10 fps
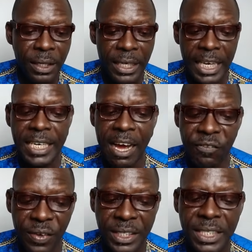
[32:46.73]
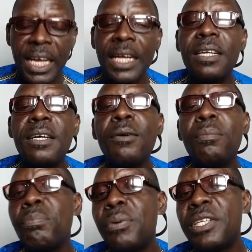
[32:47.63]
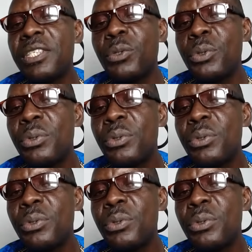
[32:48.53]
in the affected political